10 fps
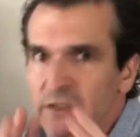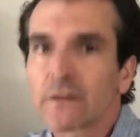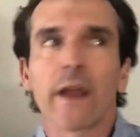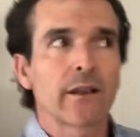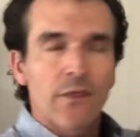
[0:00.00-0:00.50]

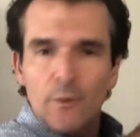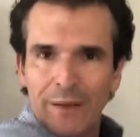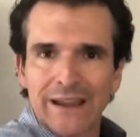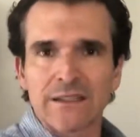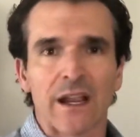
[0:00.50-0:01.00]
like the
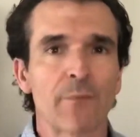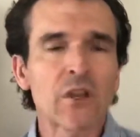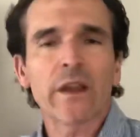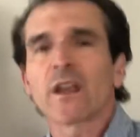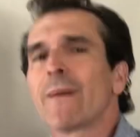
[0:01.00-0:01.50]
painting. I'm
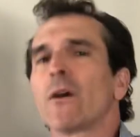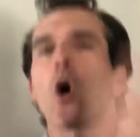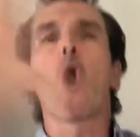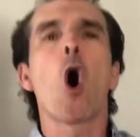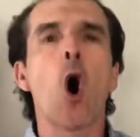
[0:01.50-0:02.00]
talking about
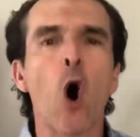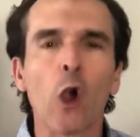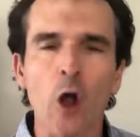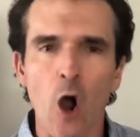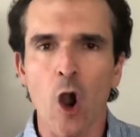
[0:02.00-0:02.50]

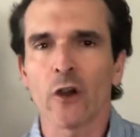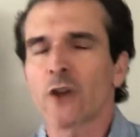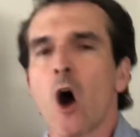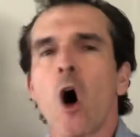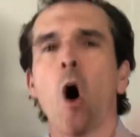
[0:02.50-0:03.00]
all art.
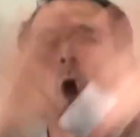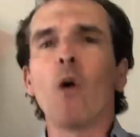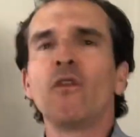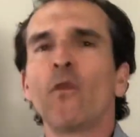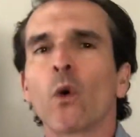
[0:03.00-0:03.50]

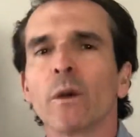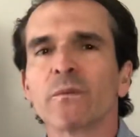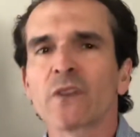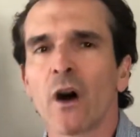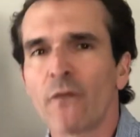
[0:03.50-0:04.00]
All
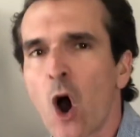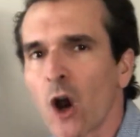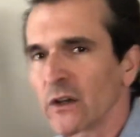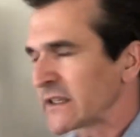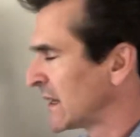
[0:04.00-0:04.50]
forms of
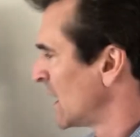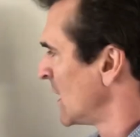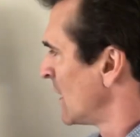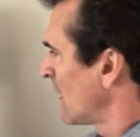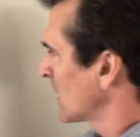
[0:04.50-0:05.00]
art
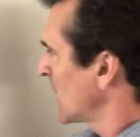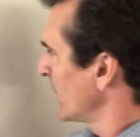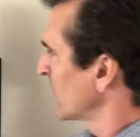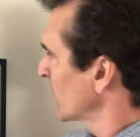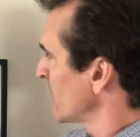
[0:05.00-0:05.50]
are
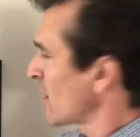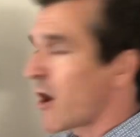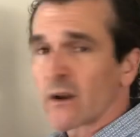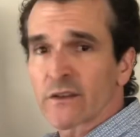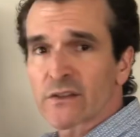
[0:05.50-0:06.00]
coming from an
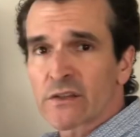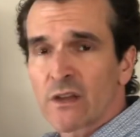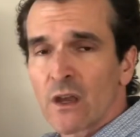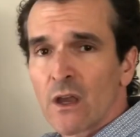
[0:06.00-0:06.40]
artist.